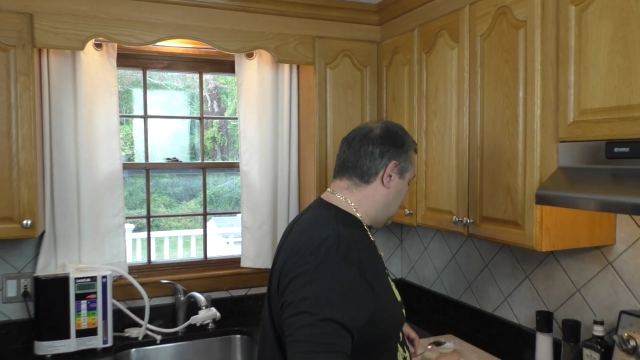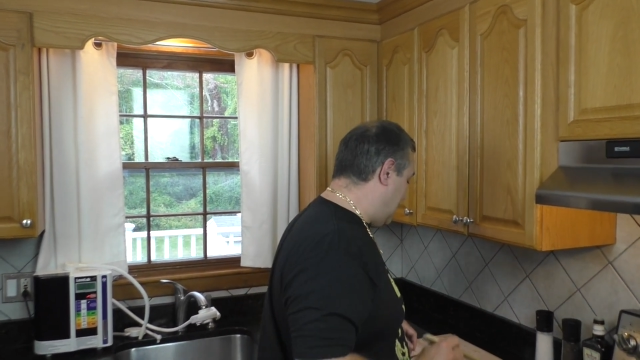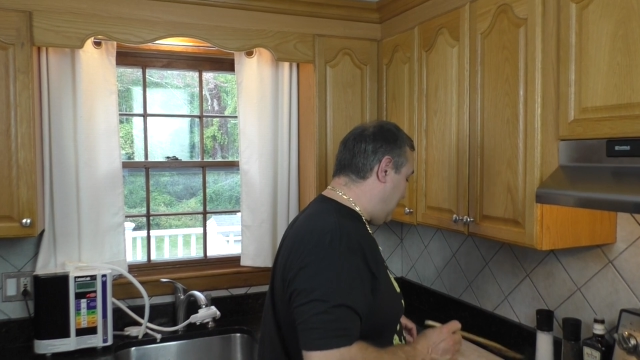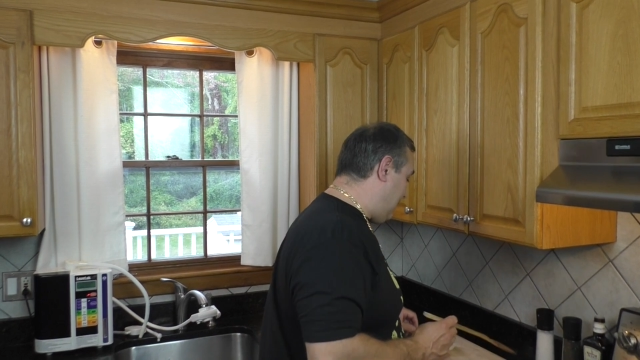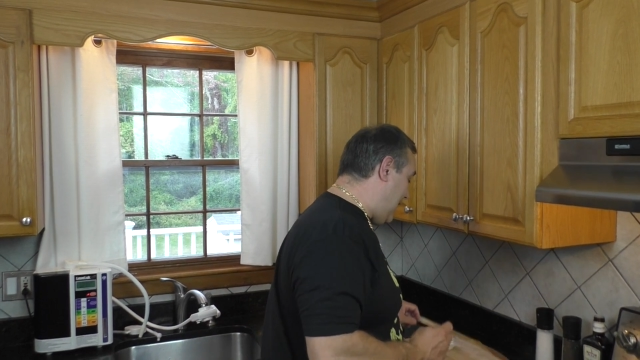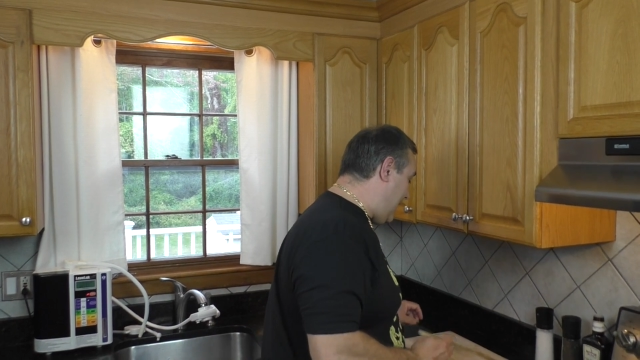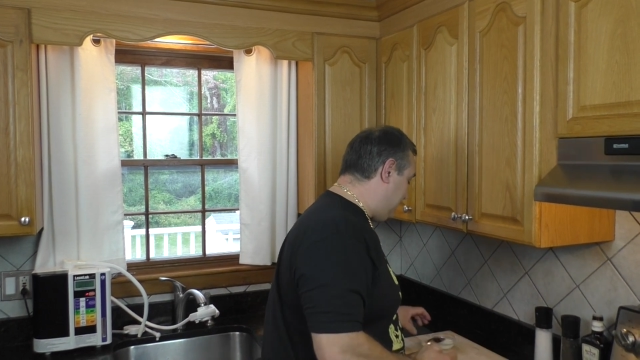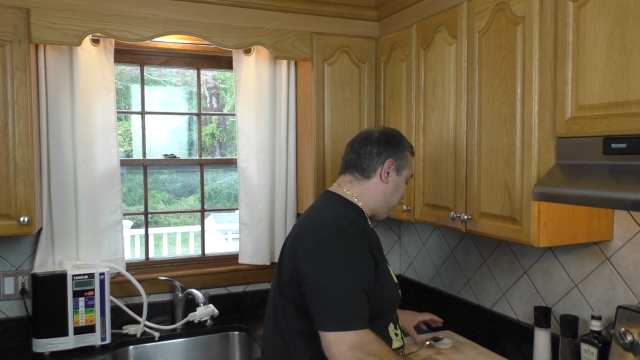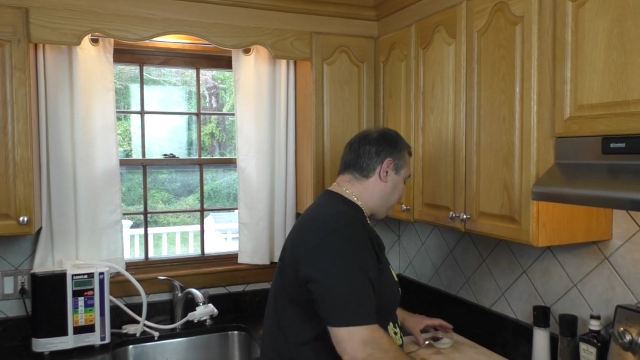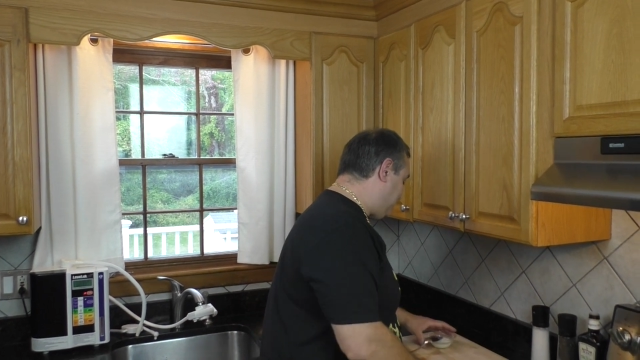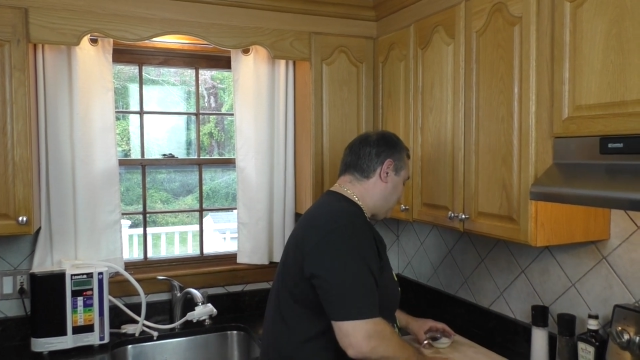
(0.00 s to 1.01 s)
Alright?
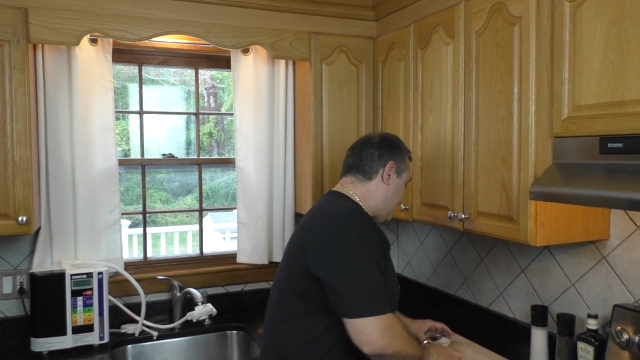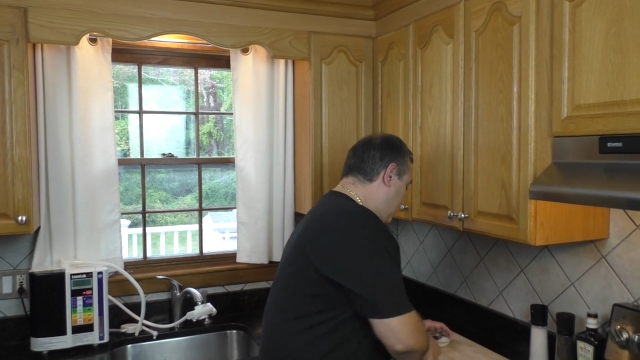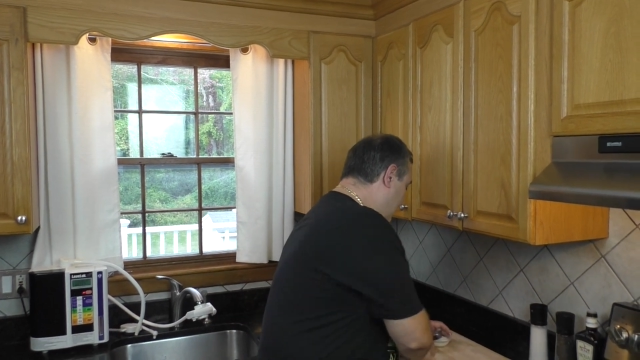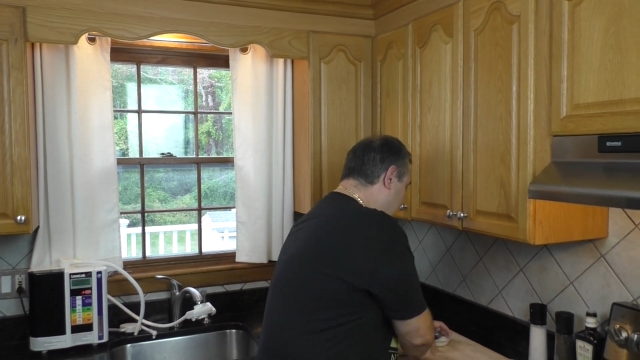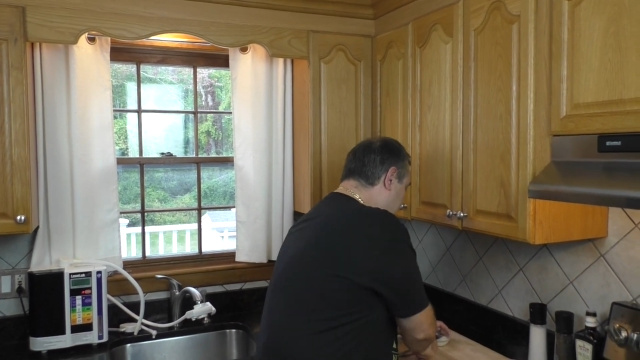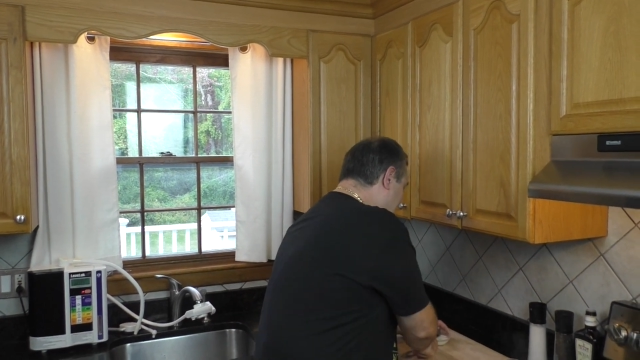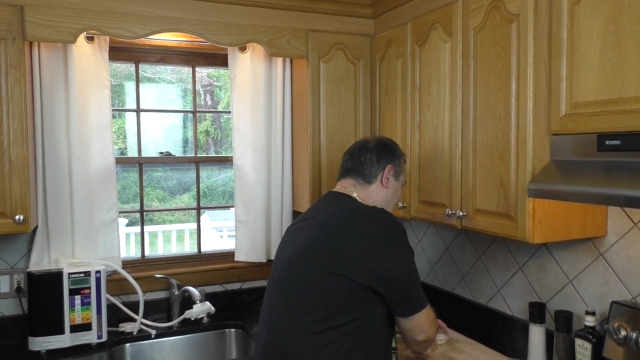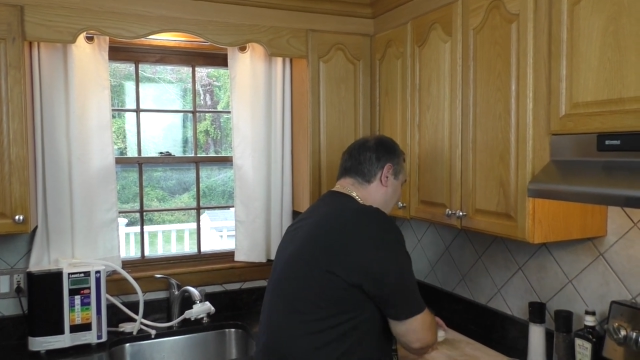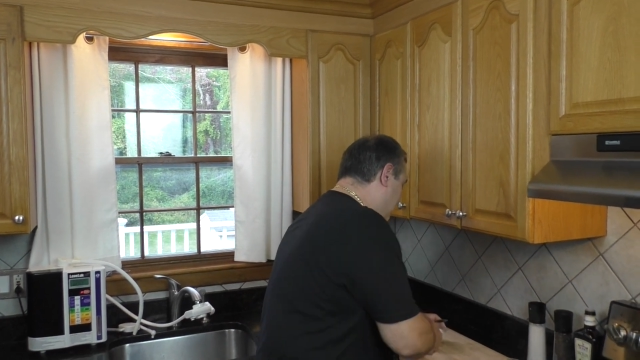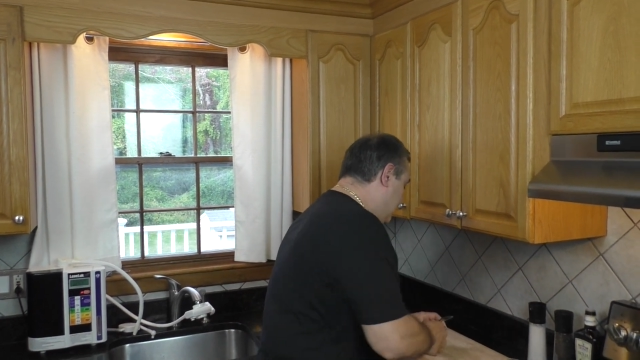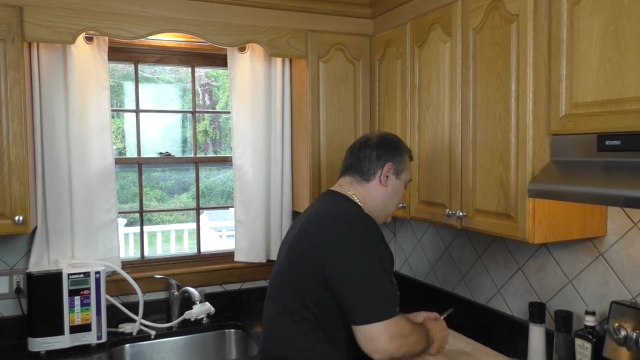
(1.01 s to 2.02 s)

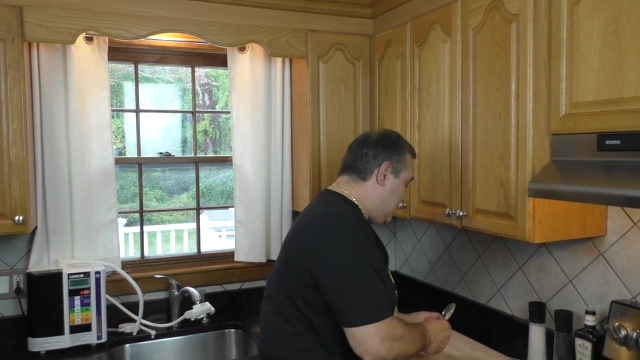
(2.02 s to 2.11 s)
Now,